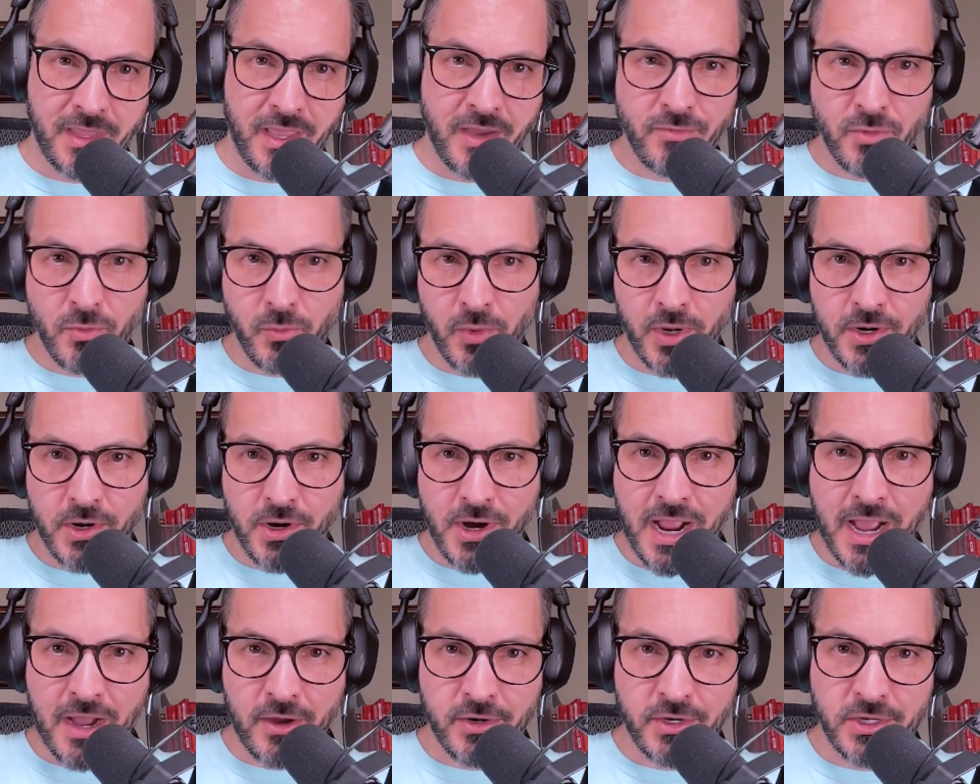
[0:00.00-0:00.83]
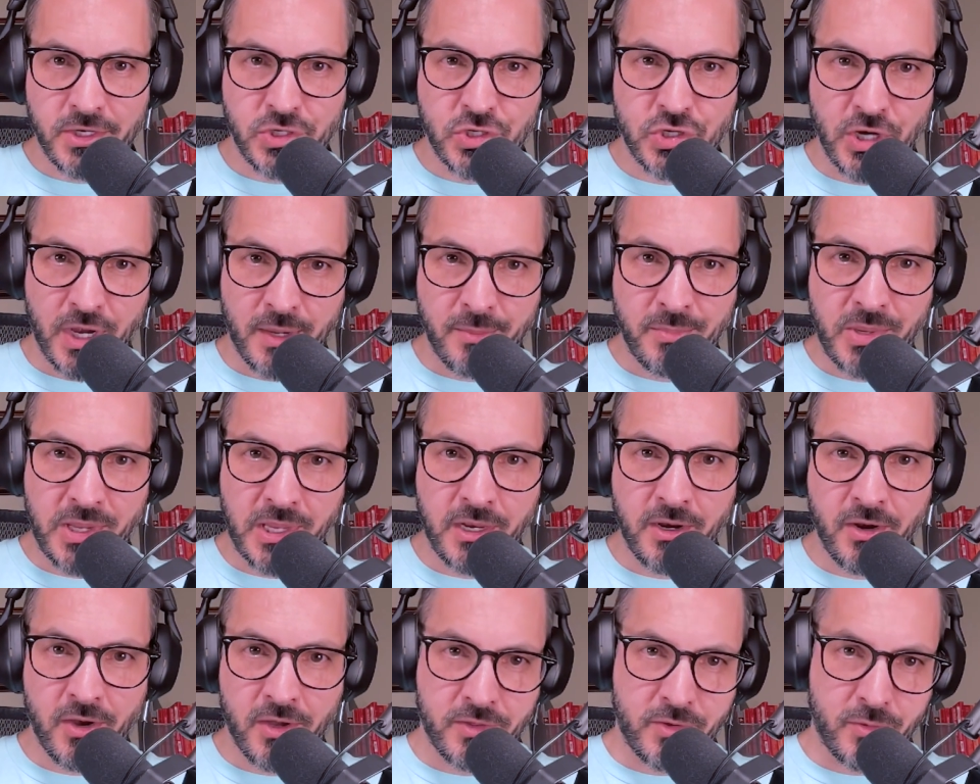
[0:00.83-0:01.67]
Ever wonder how to jump
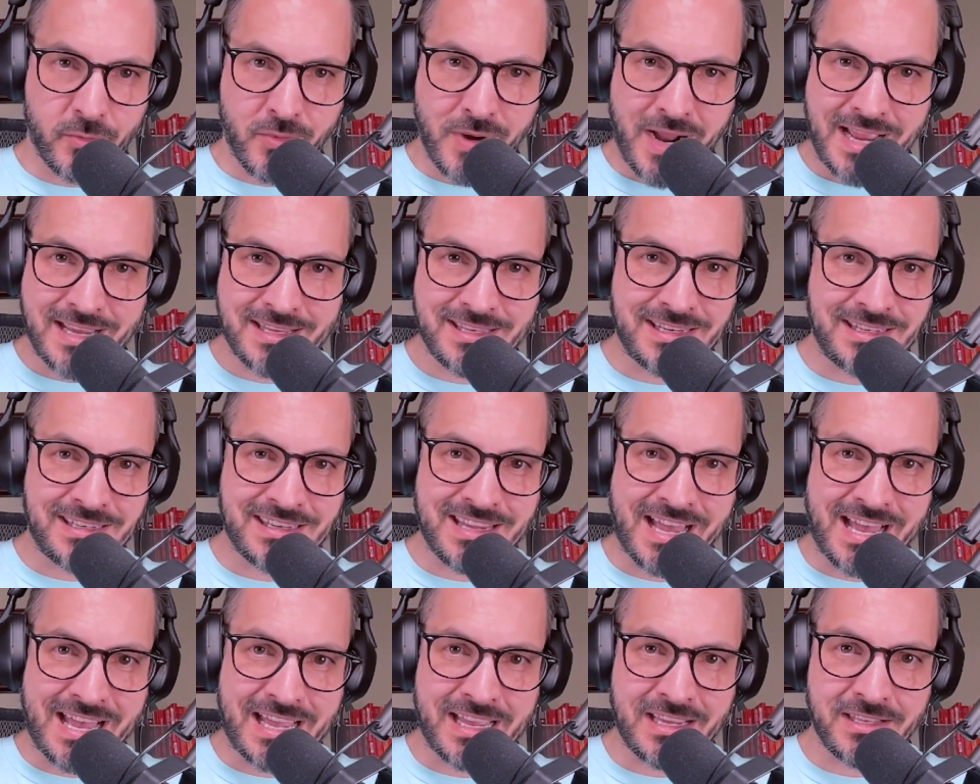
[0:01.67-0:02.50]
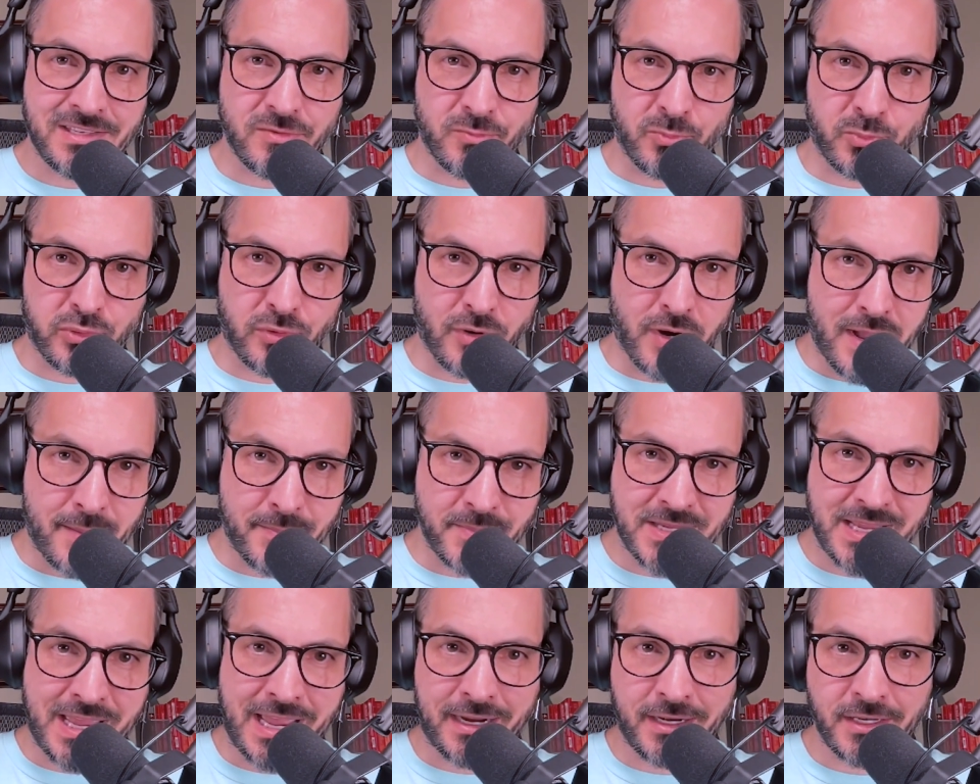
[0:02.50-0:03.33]
in on the rising tides of
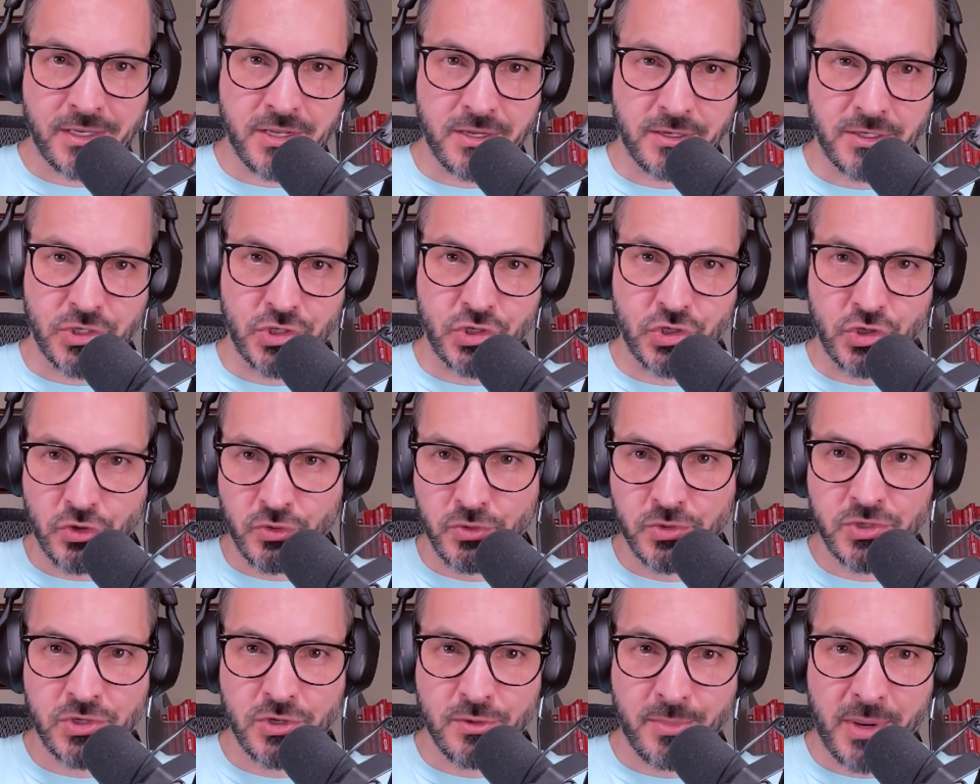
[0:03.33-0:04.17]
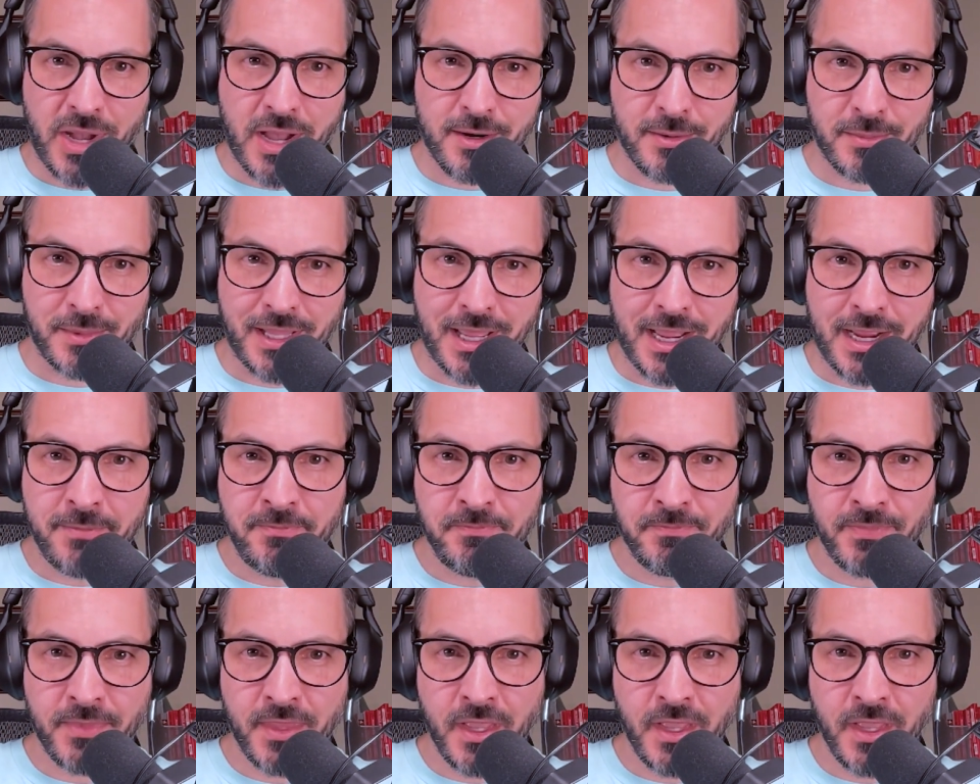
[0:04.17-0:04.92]
PropTech to juice your bottom line?